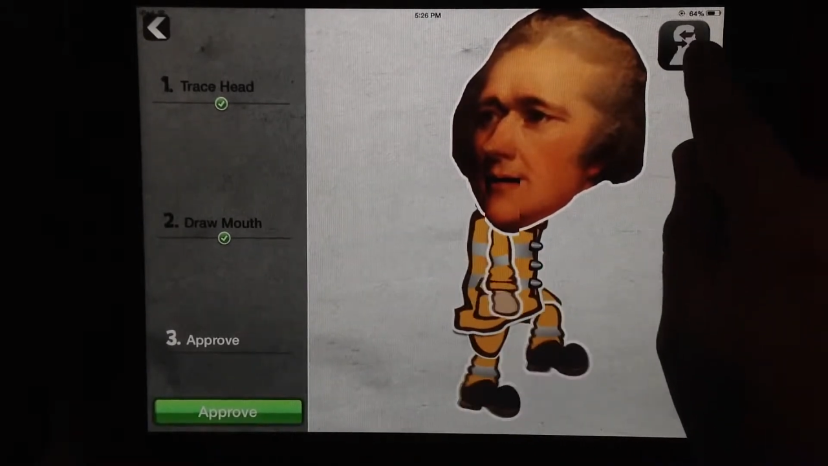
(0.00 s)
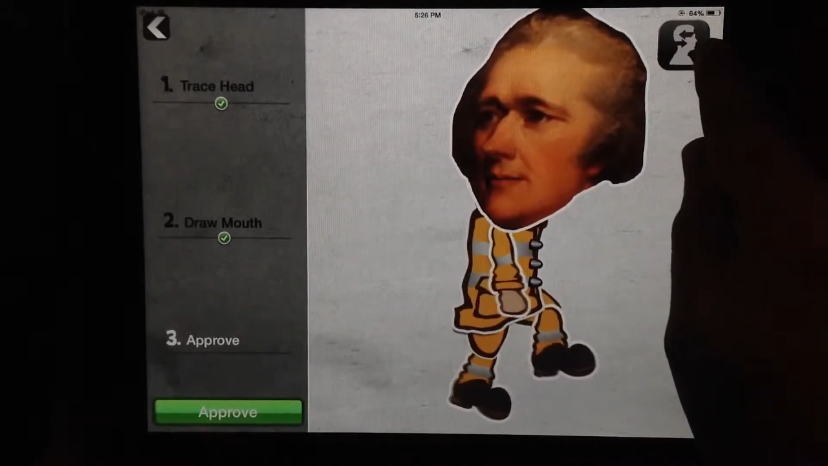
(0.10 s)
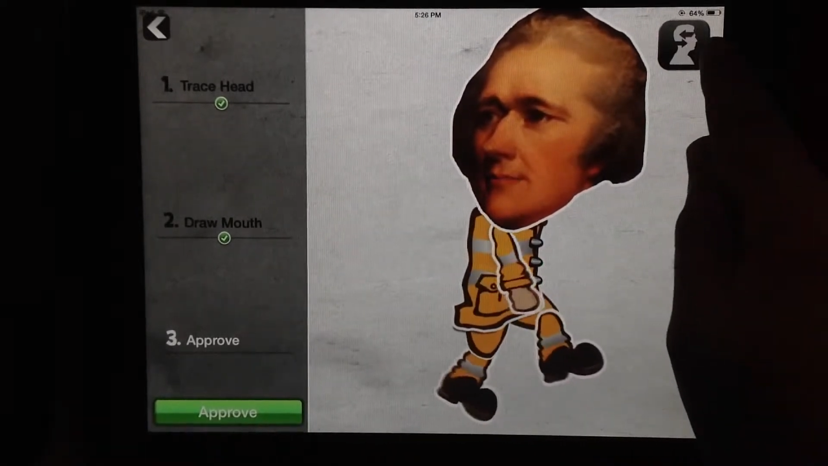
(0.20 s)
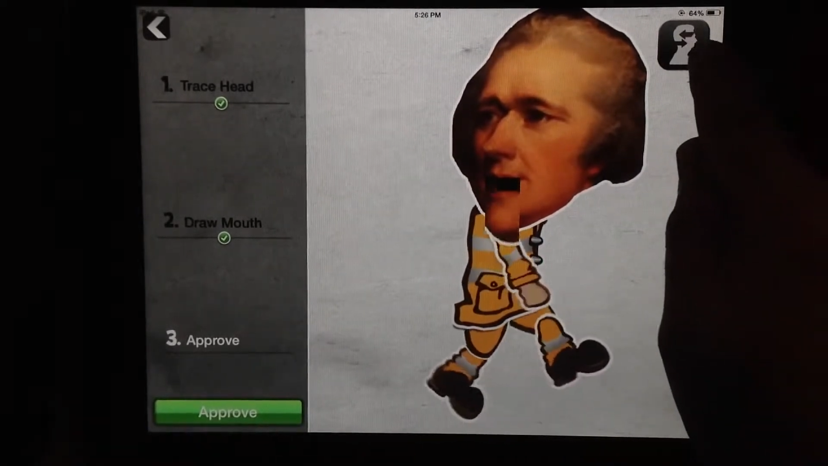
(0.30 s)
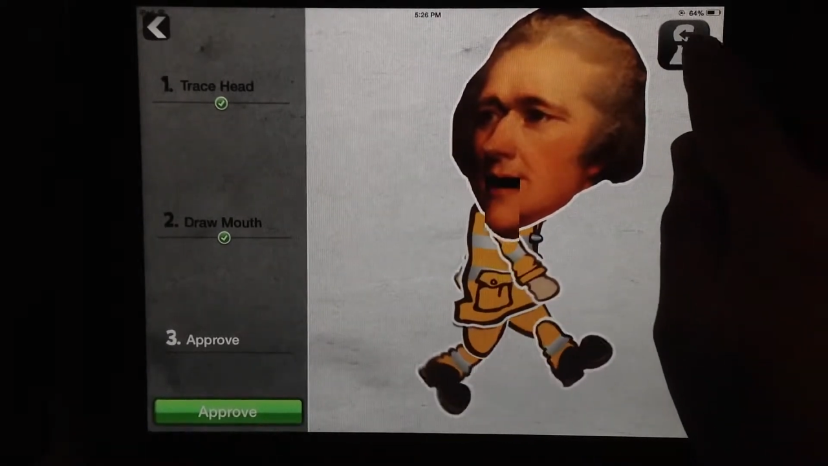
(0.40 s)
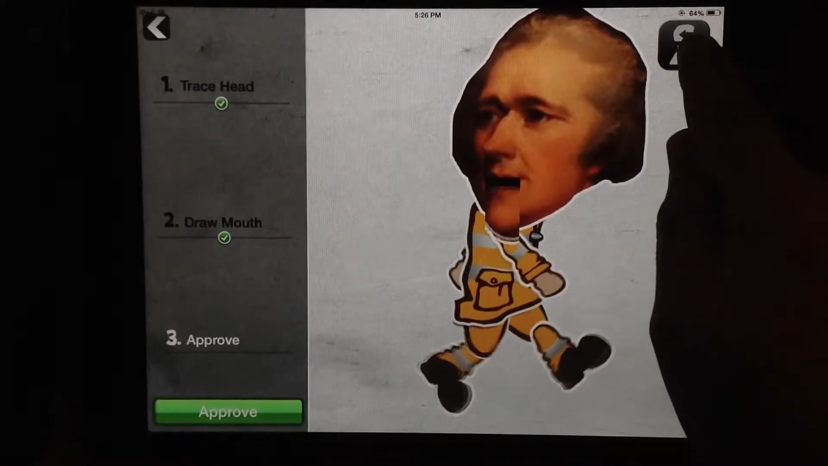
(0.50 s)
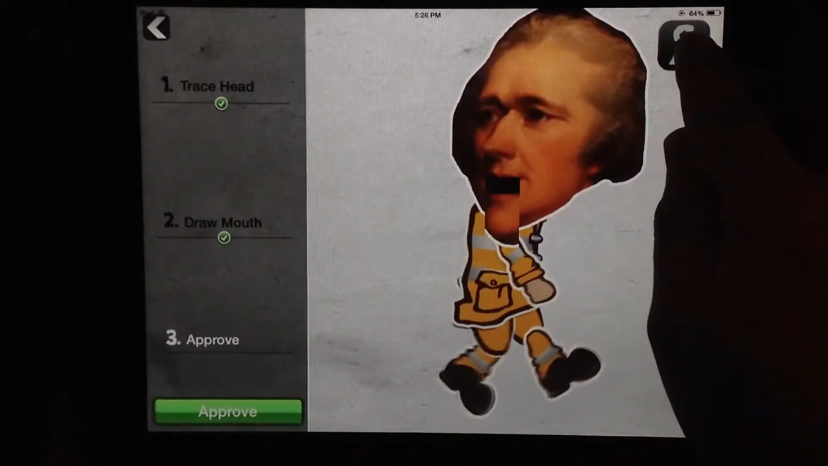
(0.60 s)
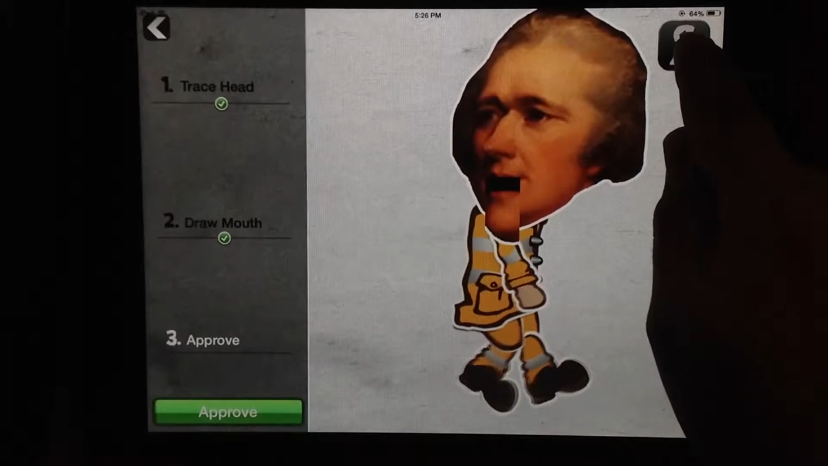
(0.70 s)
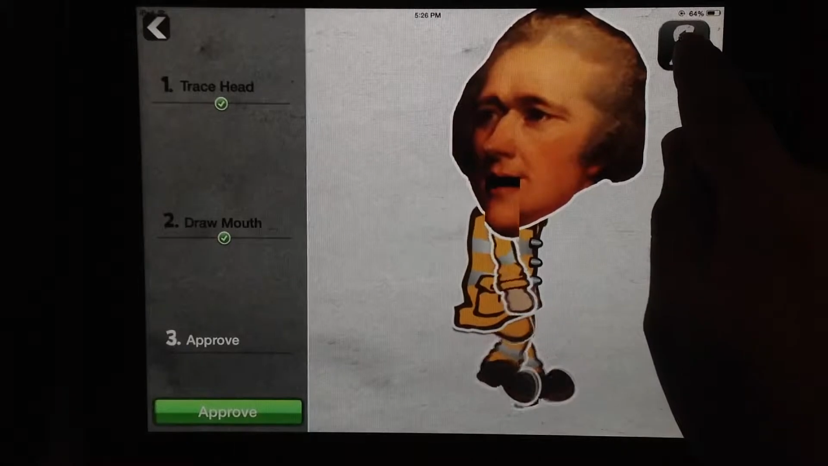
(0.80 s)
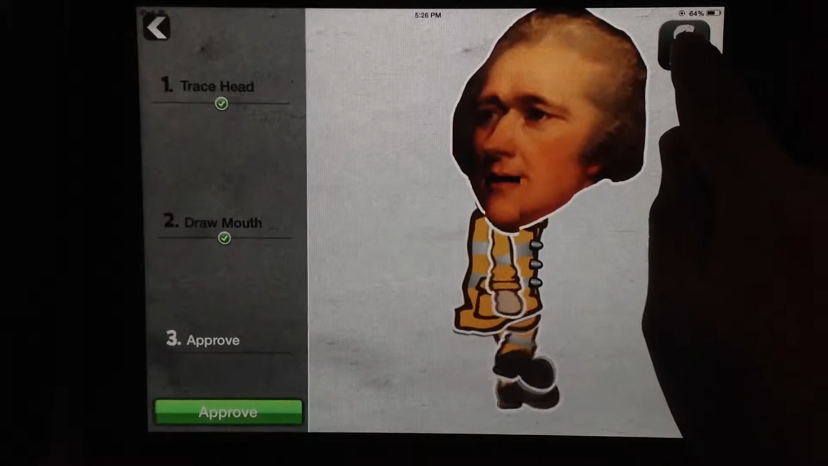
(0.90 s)
switch
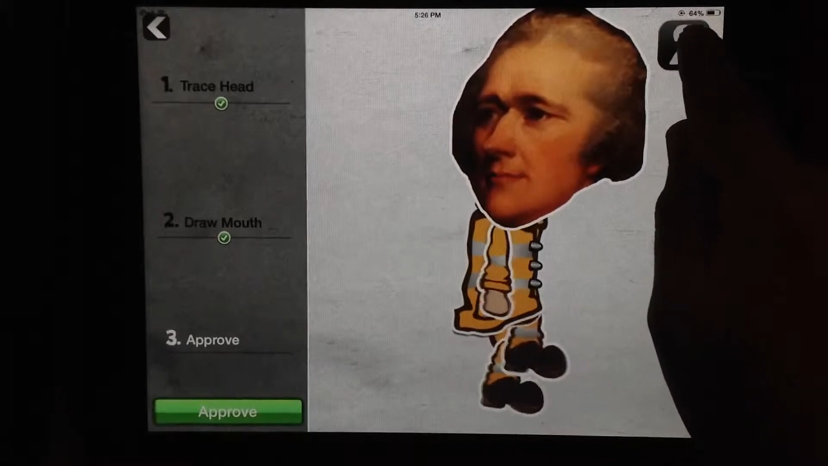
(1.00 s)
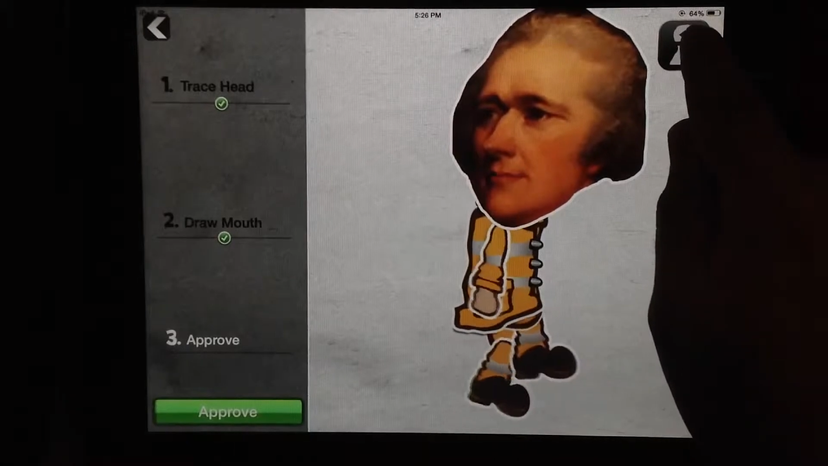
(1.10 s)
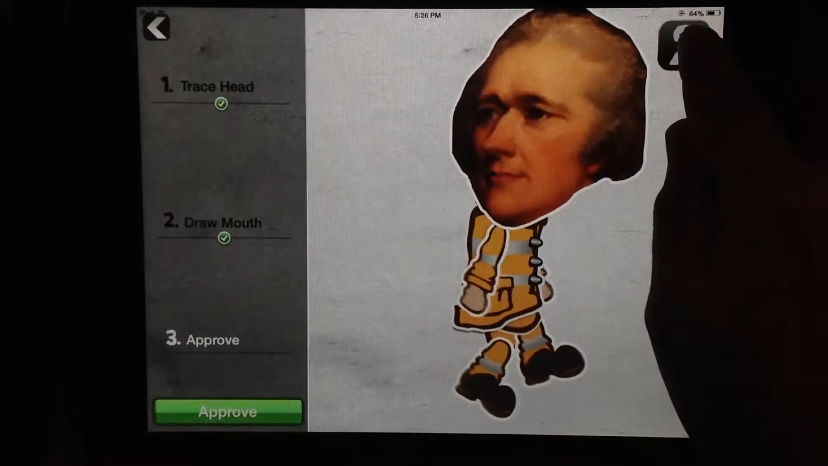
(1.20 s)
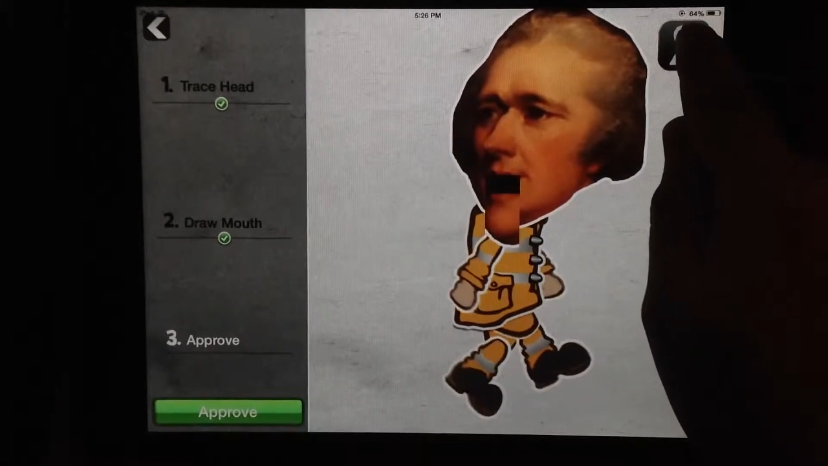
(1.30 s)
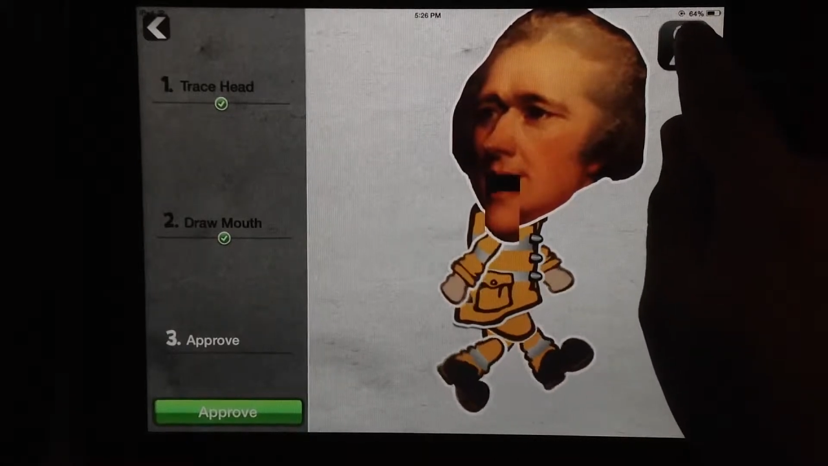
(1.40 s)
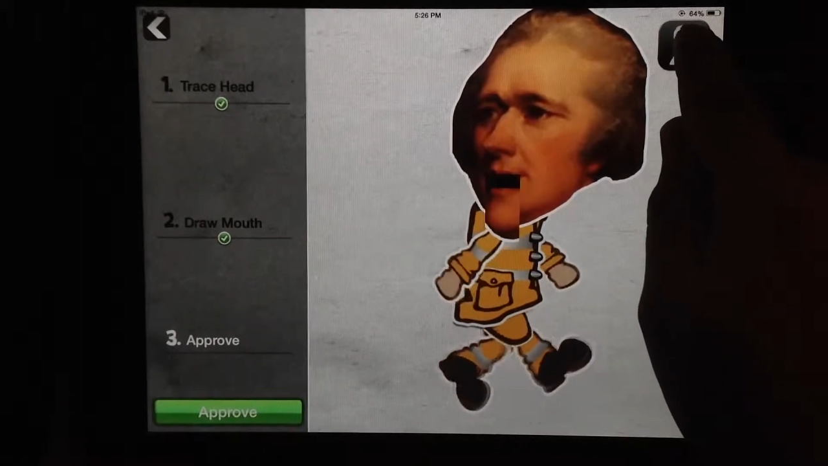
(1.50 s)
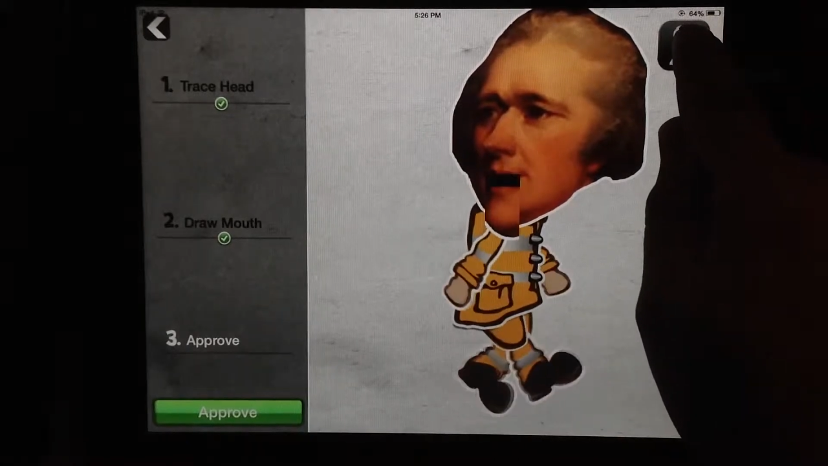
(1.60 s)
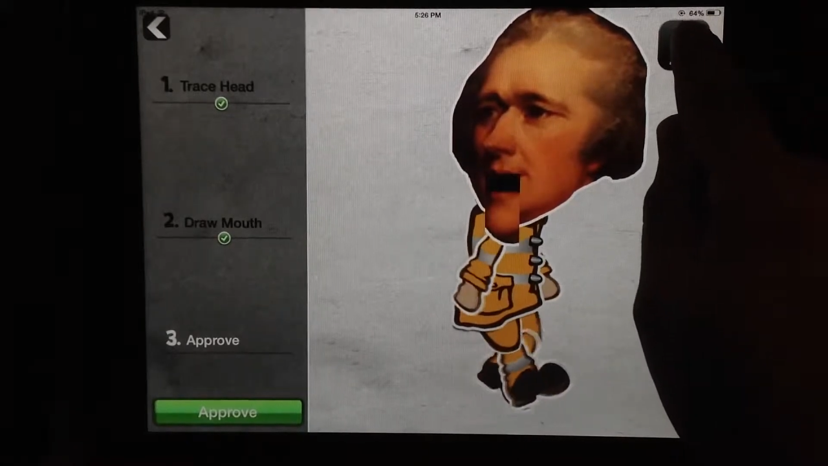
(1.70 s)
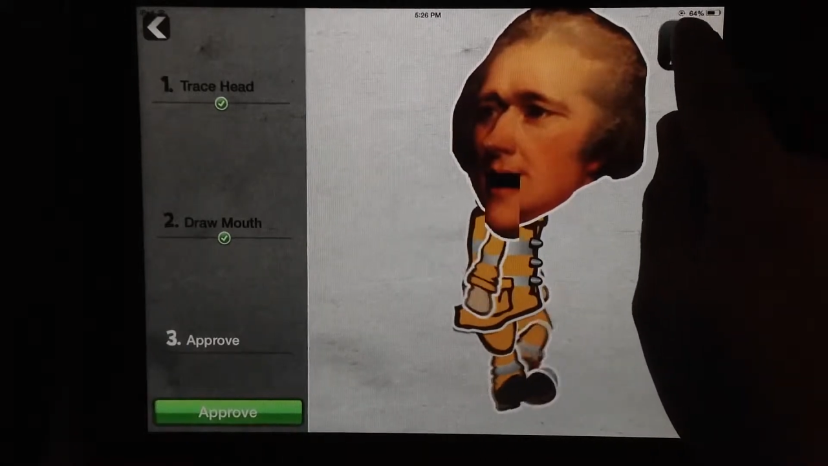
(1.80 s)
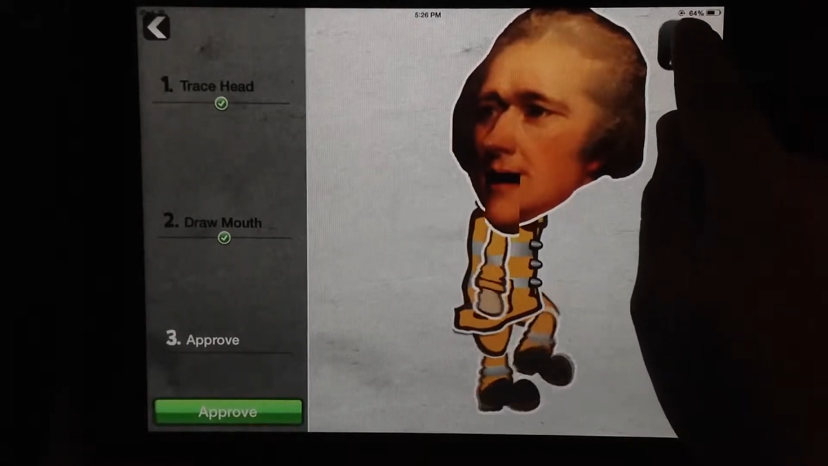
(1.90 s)
his which
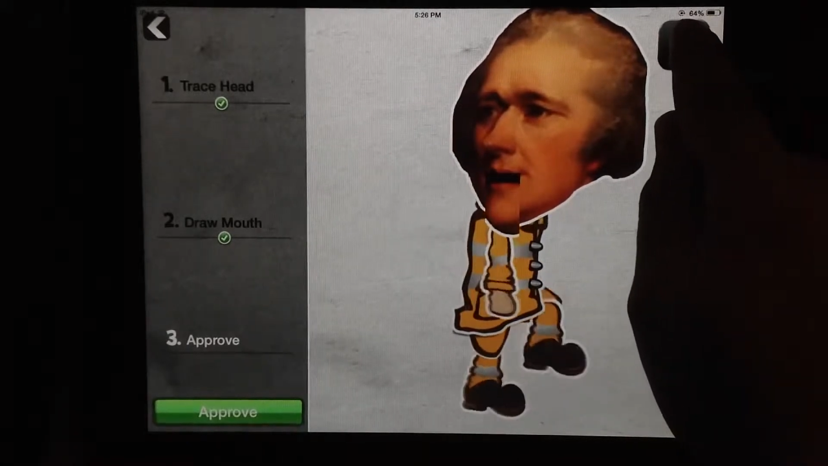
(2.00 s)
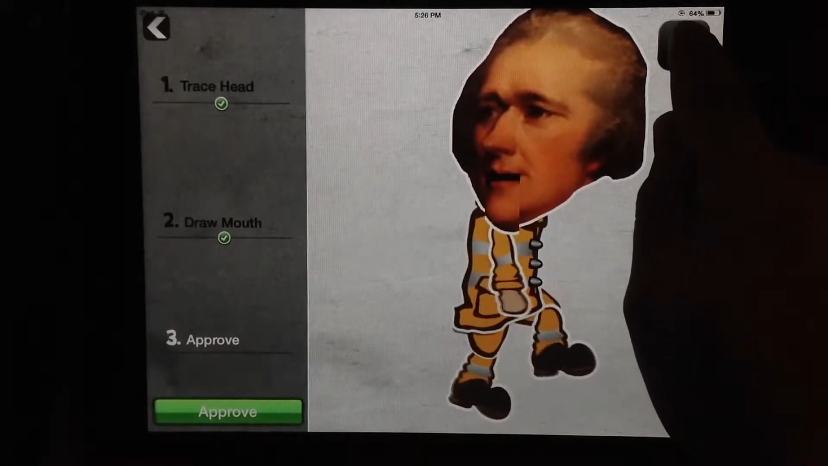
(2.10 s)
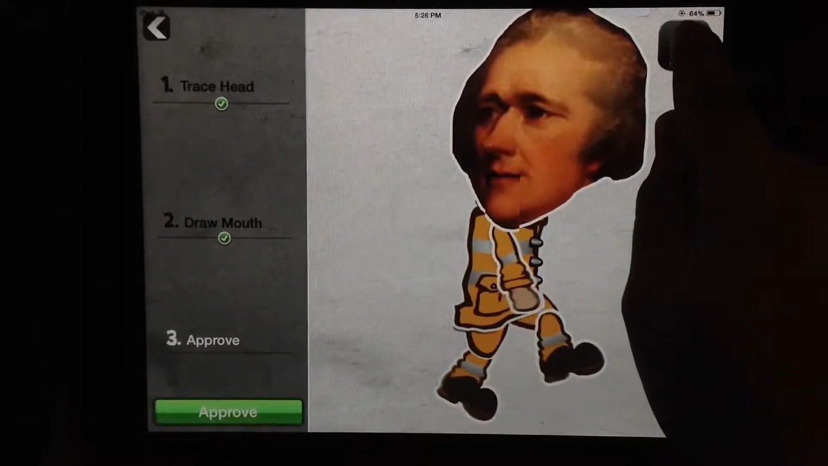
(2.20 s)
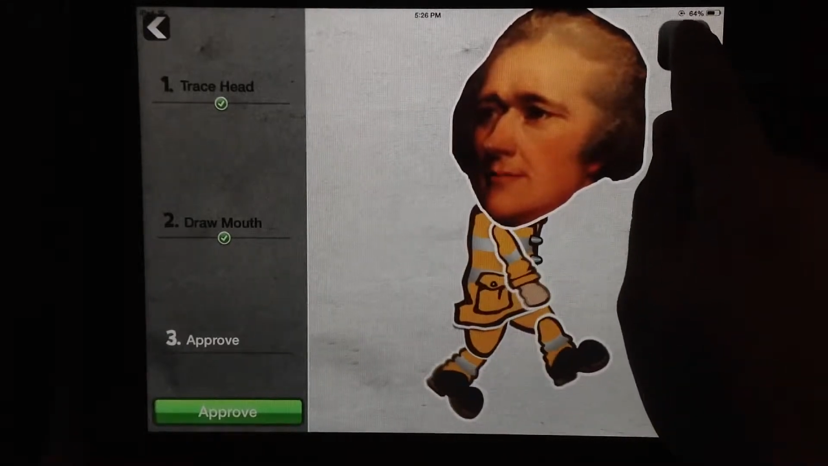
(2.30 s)
way he's facing.